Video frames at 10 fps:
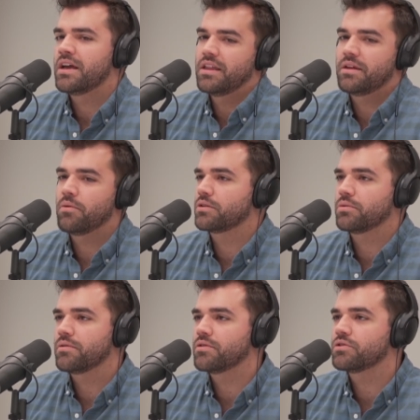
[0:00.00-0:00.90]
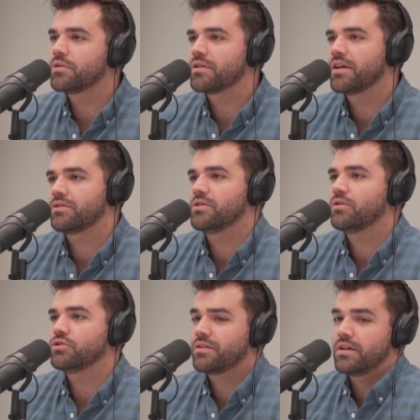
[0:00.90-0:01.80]
and they walked away with a
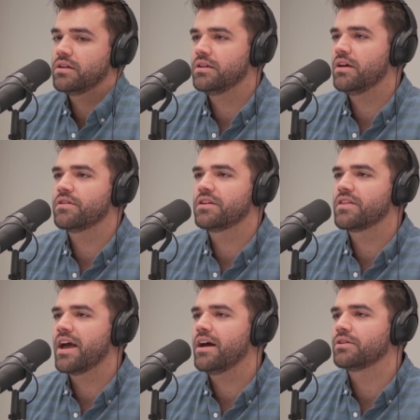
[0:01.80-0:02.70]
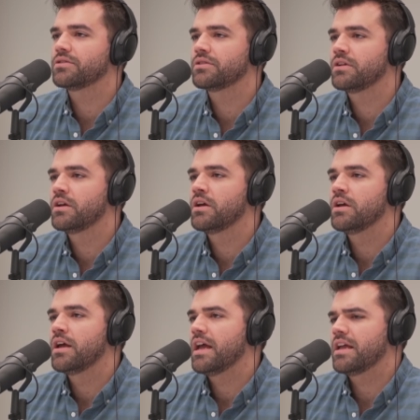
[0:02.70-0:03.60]
$20,000 check. They did nothing to the house. Ooh.
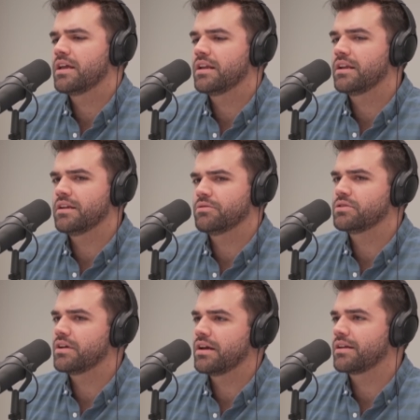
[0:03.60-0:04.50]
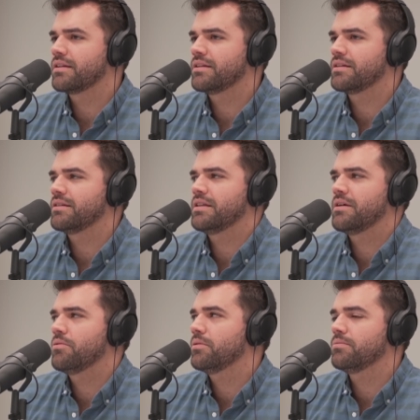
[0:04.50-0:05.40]
And it was like
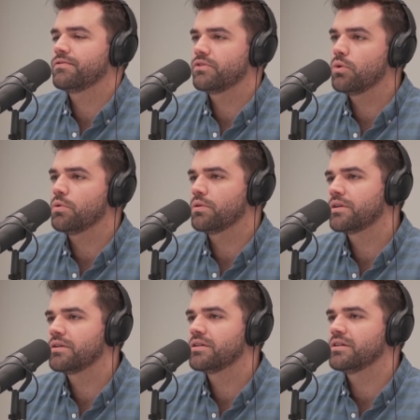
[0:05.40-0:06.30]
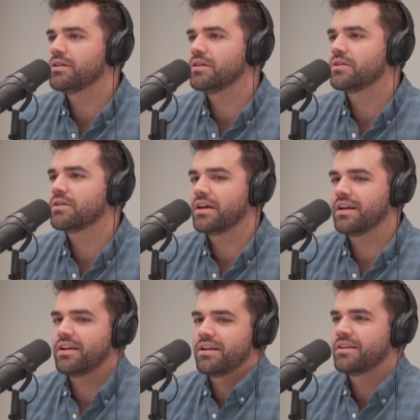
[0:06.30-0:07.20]
they were floored, you know,
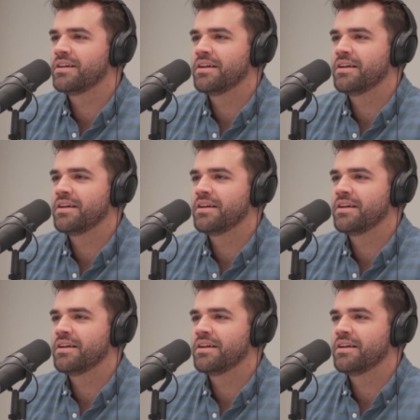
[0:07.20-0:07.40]
and